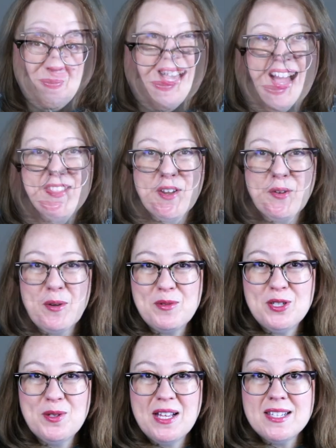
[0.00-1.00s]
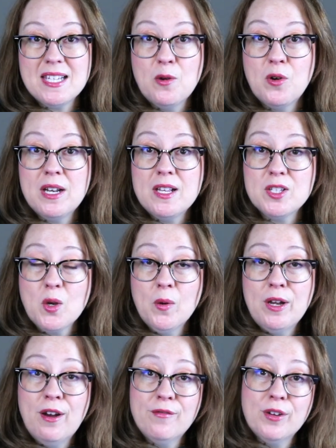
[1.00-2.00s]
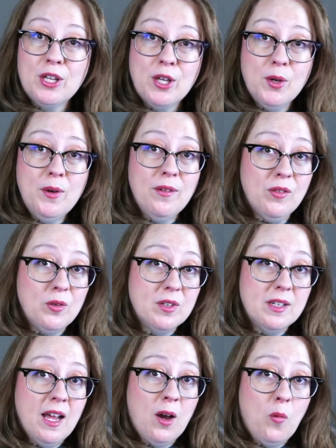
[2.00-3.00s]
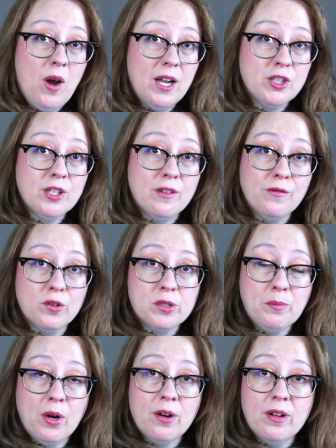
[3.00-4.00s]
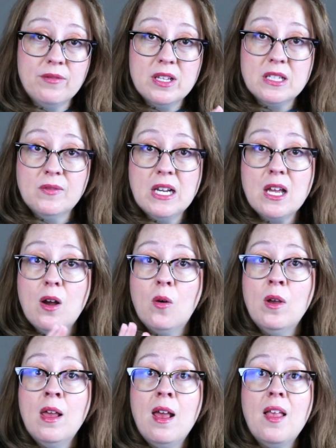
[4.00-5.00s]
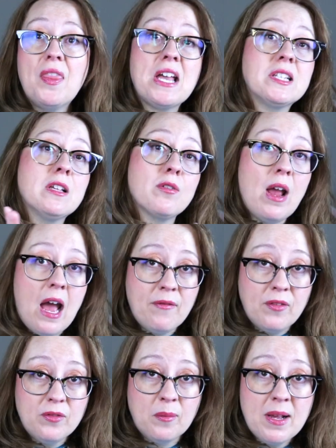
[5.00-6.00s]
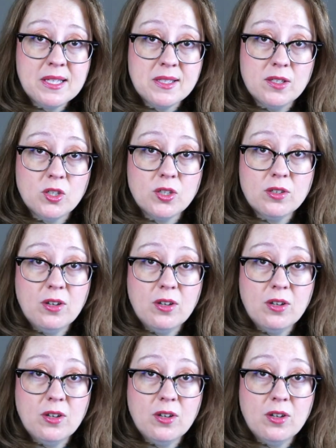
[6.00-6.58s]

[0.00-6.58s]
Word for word: Hi there, group two. Let's see what is going on for you. If you did not watch the first part of this video, that's the other half of your message.